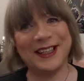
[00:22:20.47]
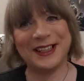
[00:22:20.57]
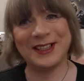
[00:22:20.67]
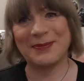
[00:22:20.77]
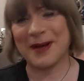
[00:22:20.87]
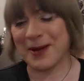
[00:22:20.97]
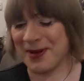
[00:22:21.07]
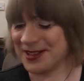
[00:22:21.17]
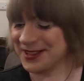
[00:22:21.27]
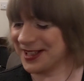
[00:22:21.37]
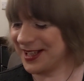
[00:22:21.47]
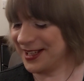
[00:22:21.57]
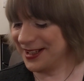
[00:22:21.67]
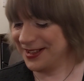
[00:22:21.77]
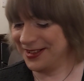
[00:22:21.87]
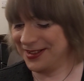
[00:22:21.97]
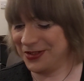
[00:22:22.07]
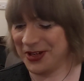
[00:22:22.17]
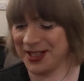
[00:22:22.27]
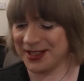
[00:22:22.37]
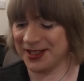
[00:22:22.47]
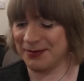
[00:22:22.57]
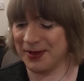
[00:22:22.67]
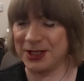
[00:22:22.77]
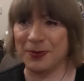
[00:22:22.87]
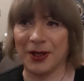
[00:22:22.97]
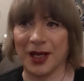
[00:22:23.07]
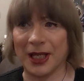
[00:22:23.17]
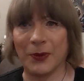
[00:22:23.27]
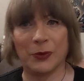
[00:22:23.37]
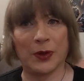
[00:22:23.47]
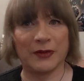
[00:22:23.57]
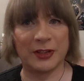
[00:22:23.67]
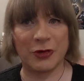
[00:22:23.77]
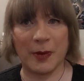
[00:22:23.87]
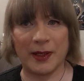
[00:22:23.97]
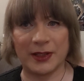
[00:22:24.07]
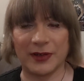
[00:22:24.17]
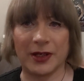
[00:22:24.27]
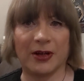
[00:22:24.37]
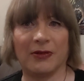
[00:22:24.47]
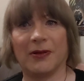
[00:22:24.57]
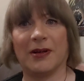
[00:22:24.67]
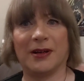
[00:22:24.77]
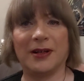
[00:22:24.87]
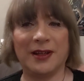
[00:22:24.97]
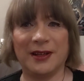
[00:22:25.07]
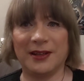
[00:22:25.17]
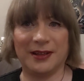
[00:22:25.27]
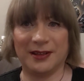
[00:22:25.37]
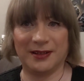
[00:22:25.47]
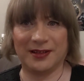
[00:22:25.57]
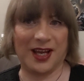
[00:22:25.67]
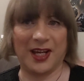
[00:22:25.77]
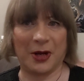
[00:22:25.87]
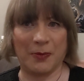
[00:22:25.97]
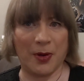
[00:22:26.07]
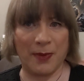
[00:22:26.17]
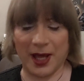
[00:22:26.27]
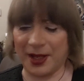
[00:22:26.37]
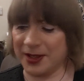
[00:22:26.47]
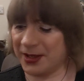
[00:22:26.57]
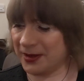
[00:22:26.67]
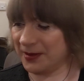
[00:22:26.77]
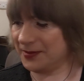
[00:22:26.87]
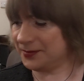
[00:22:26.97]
because Batman's like treating Beast Boy like he would one of his Robins, thinking, oh, I know but better than you.